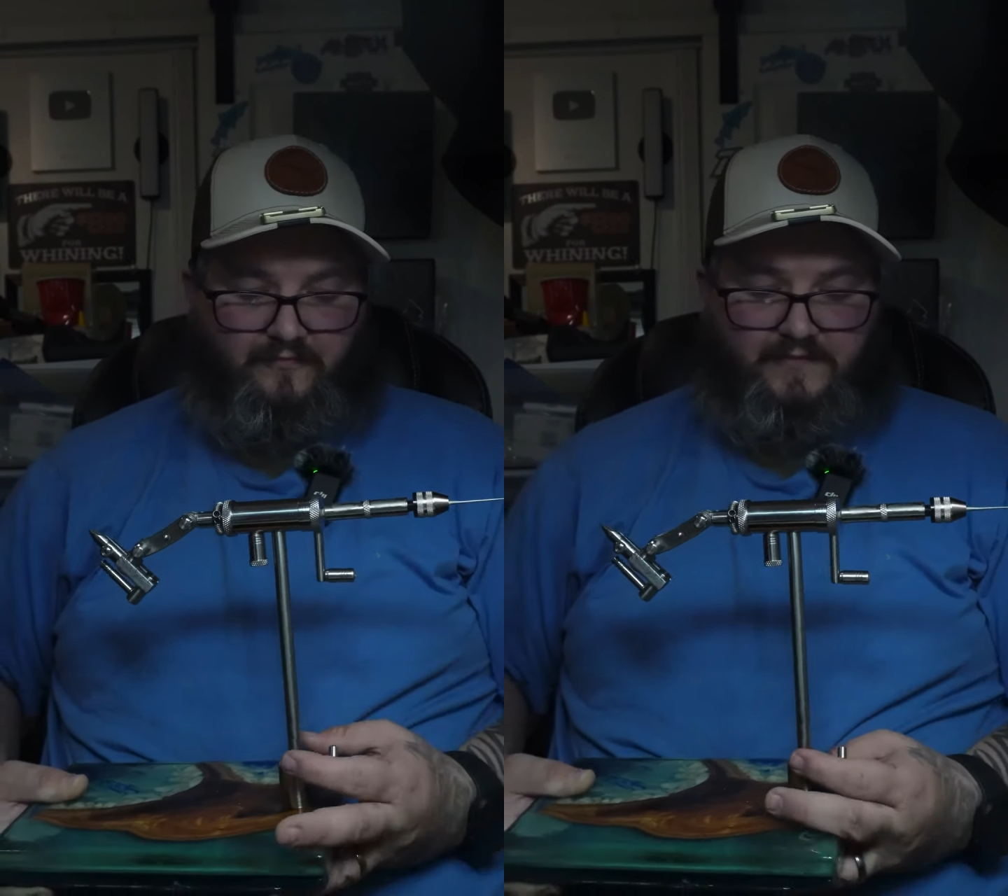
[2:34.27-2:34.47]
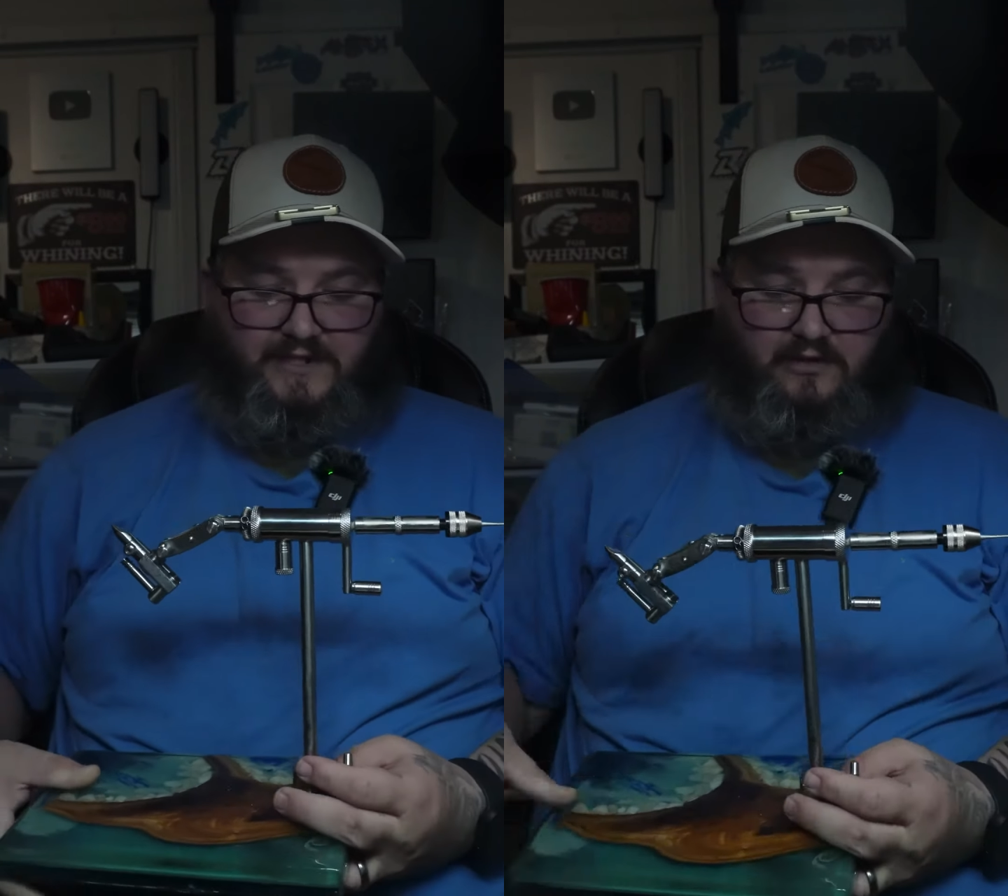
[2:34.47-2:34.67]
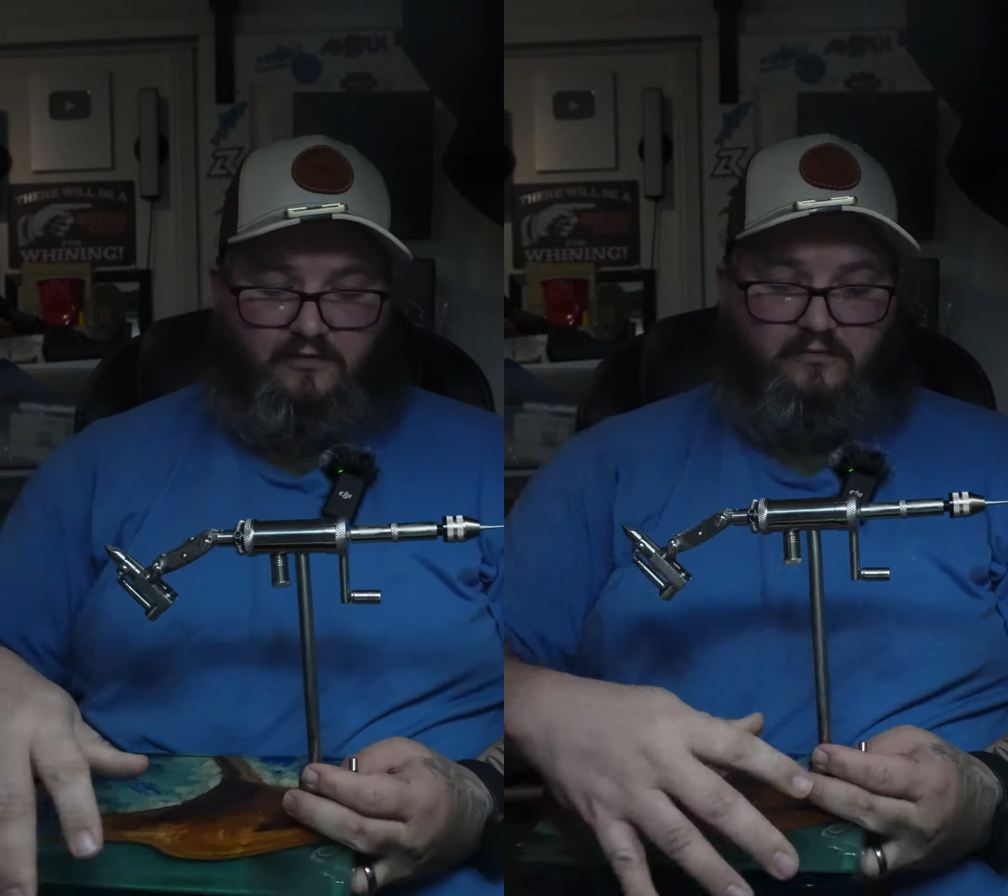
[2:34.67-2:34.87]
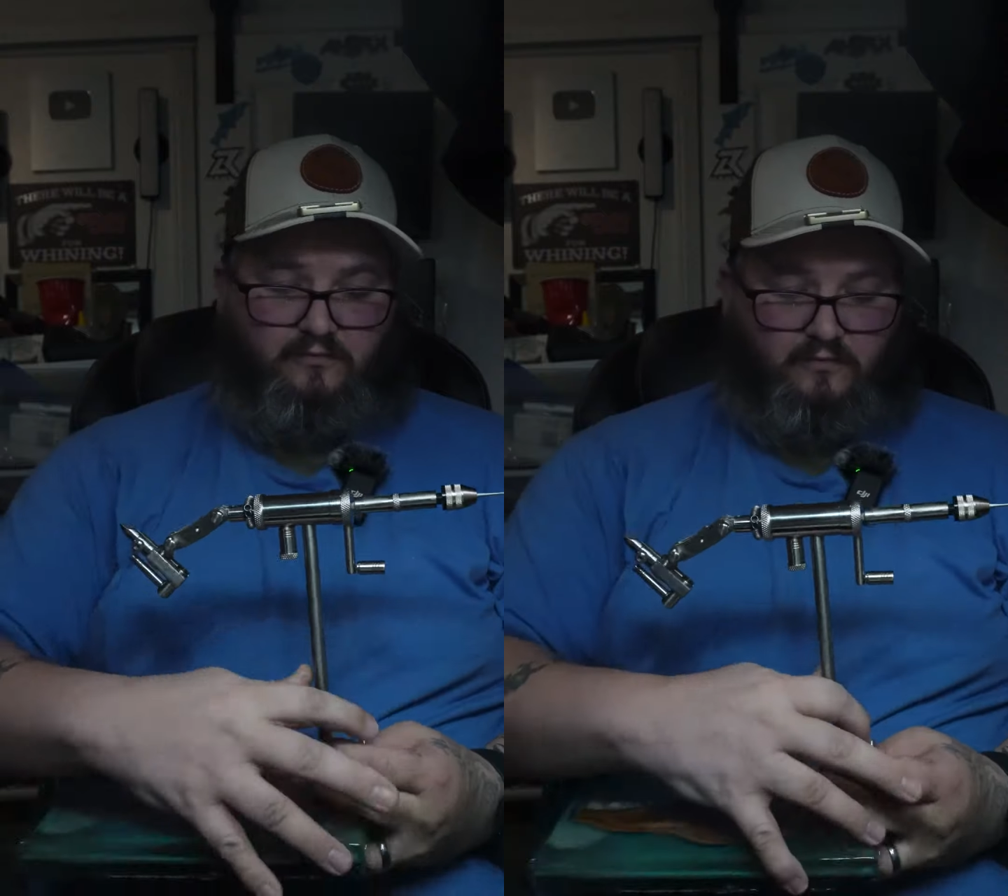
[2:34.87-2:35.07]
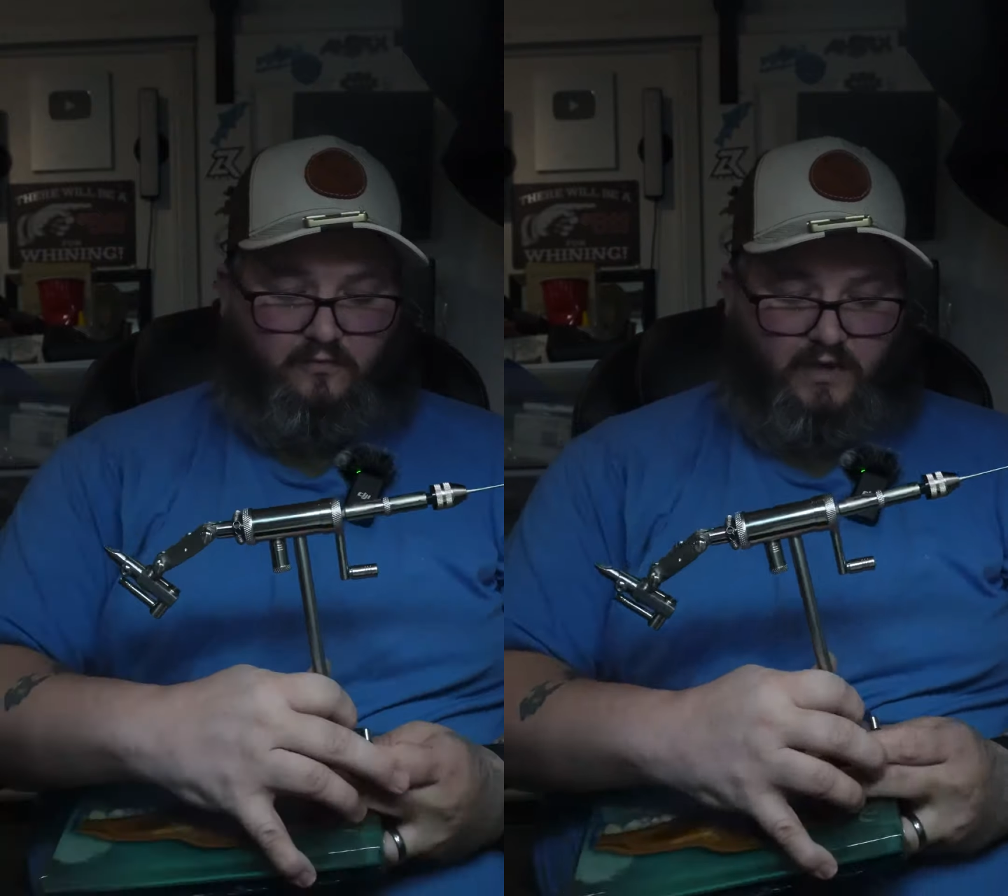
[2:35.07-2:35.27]
So
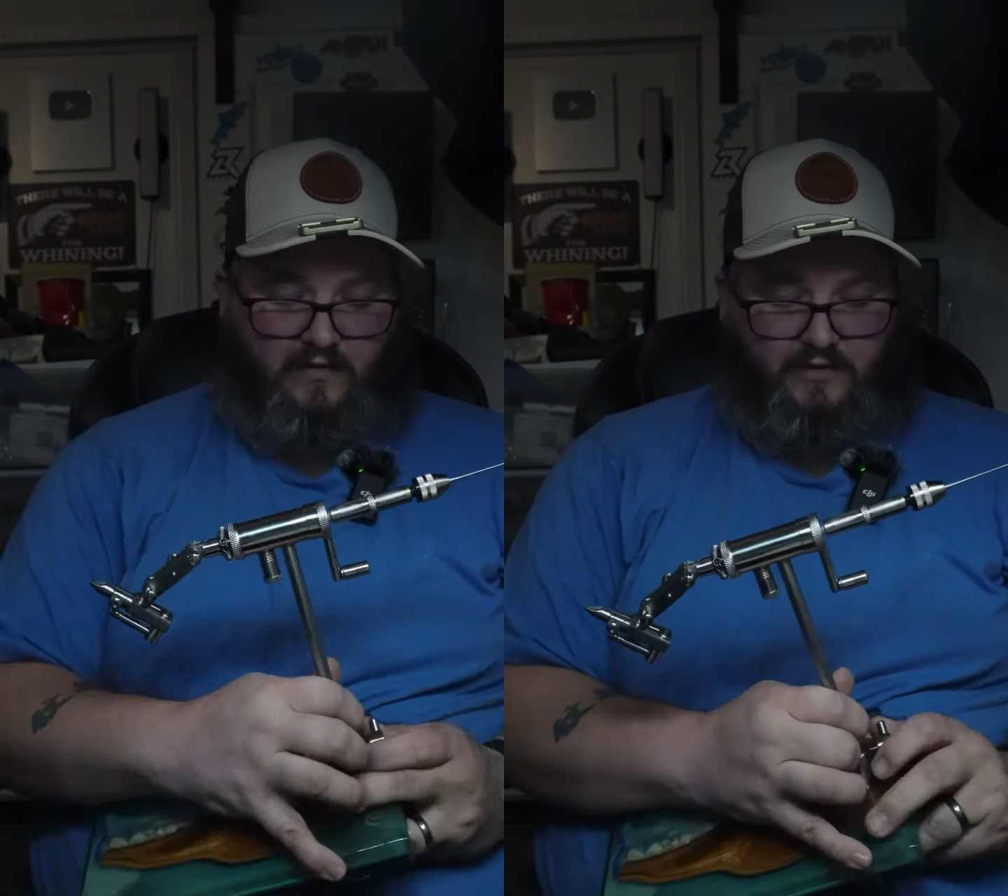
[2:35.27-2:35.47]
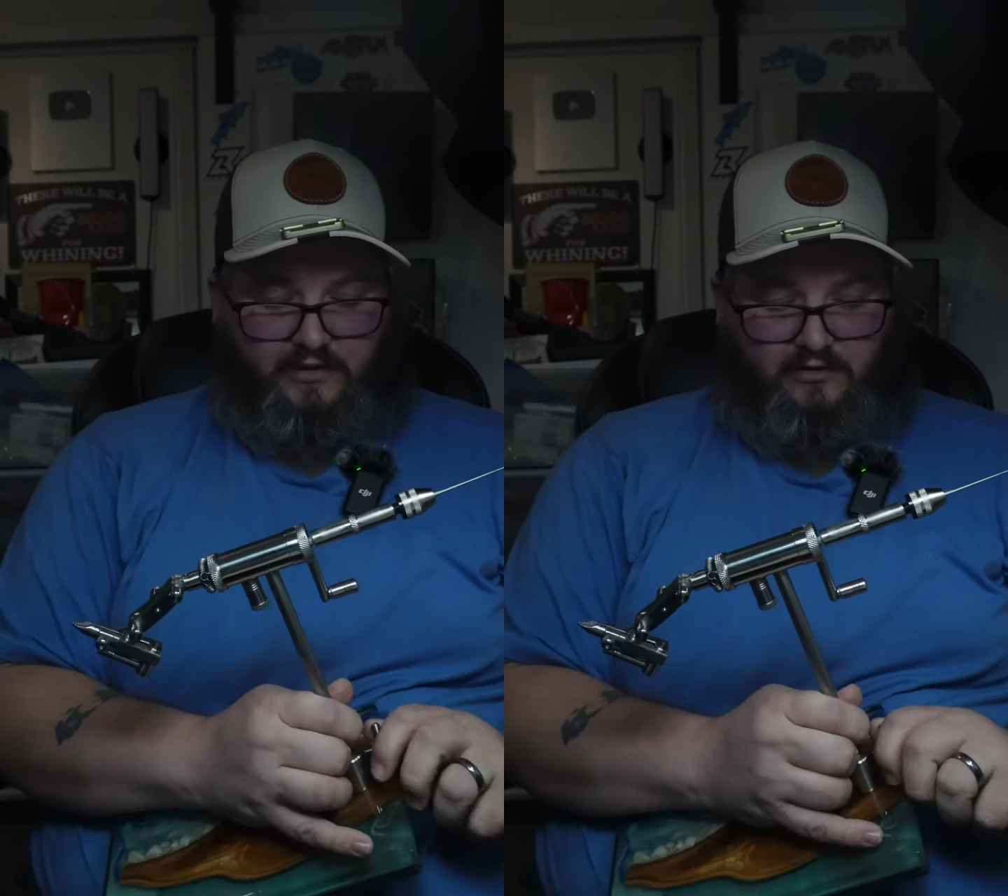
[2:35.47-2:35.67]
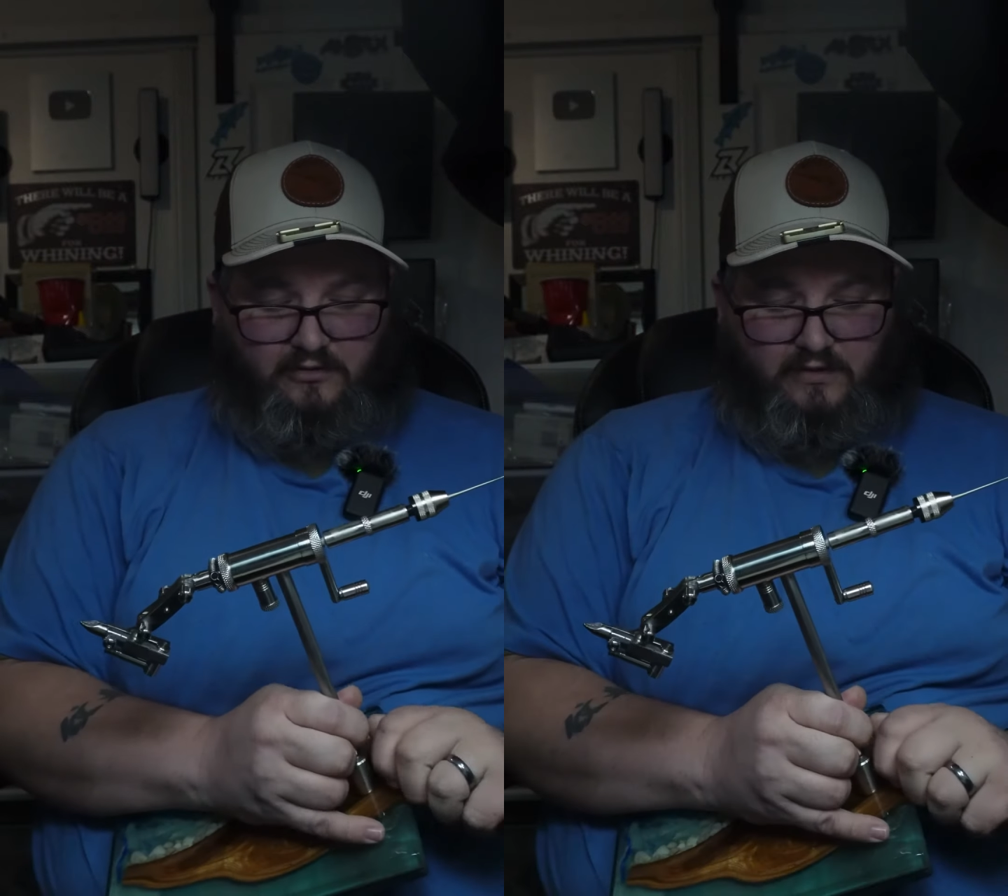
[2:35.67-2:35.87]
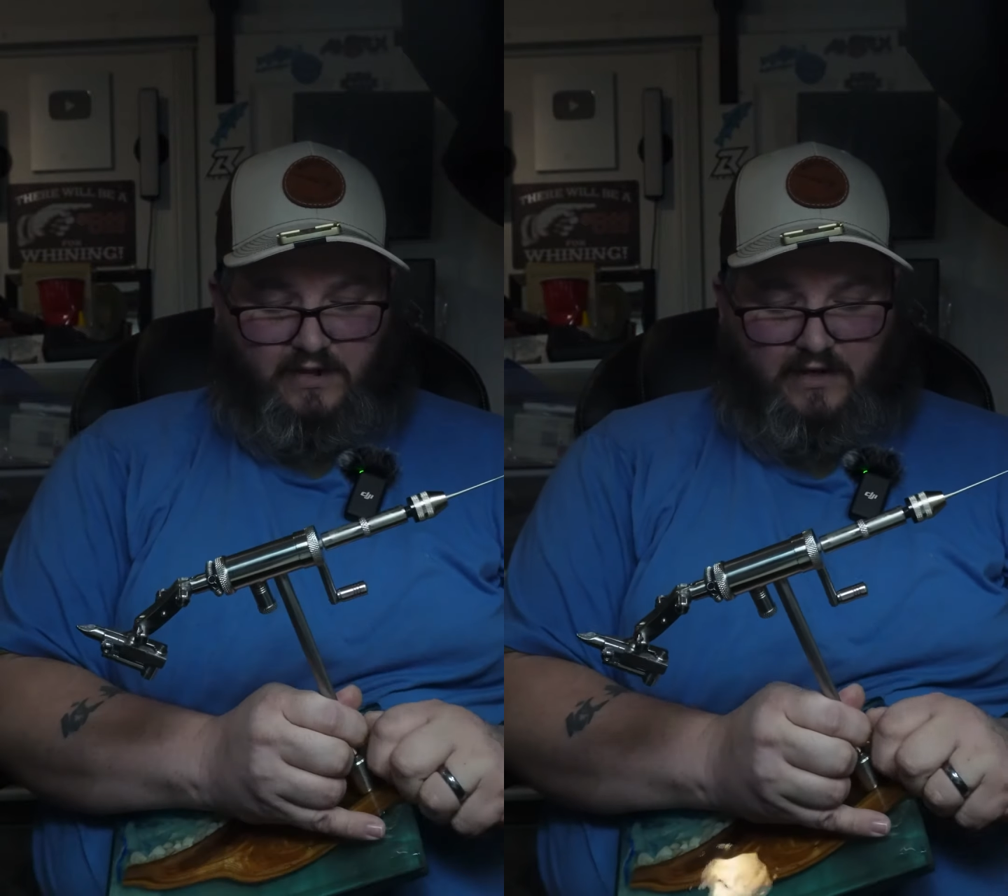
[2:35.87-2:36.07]
what I would do,